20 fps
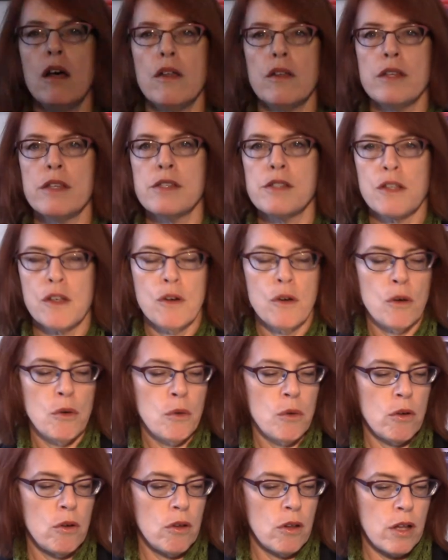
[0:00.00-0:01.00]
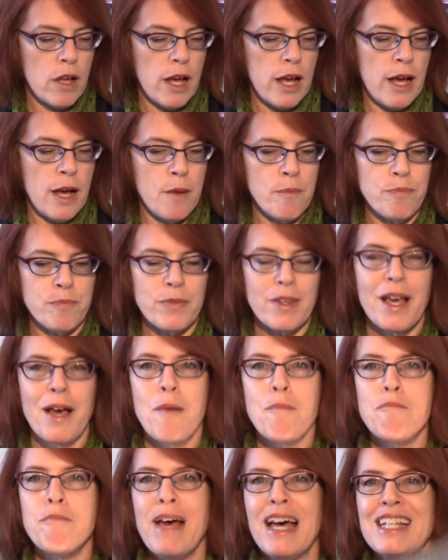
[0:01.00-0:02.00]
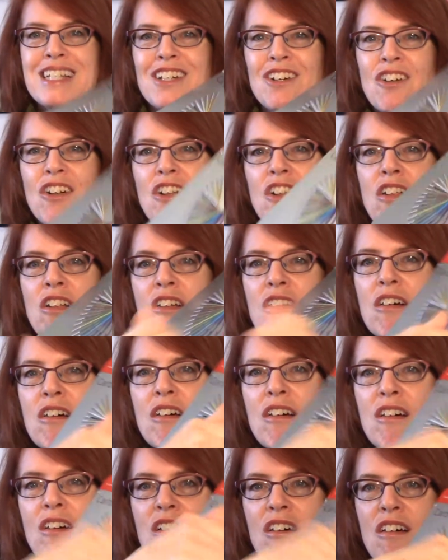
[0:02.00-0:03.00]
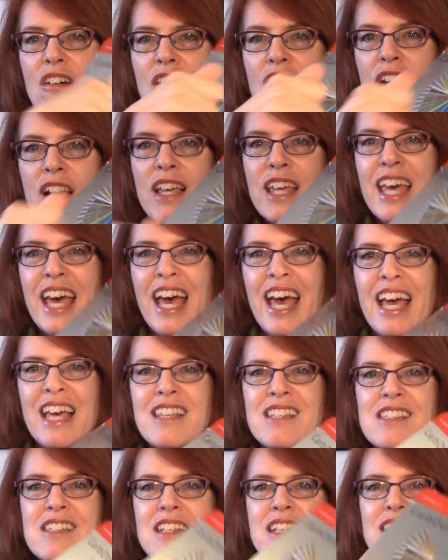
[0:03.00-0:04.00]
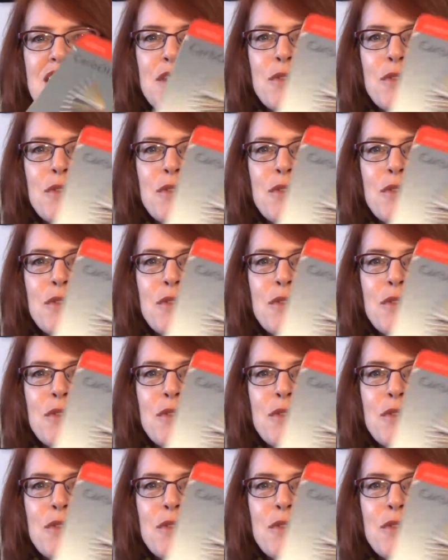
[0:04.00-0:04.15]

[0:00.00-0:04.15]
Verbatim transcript: this cool um, metal case. It's